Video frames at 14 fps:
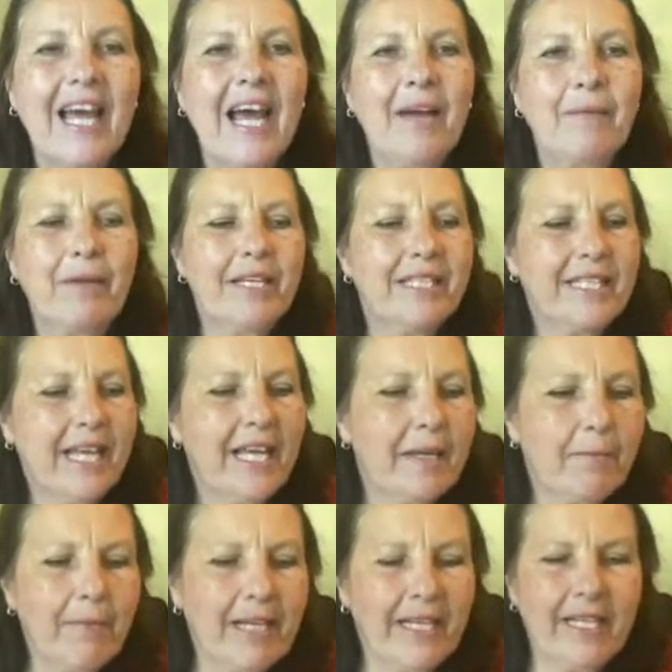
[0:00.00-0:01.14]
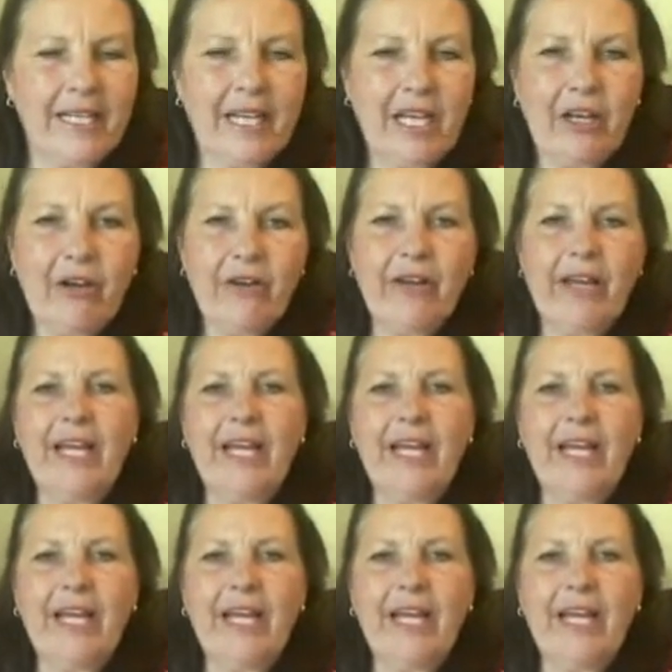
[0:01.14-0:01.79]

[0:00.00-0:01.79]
I'm going to take a minute here.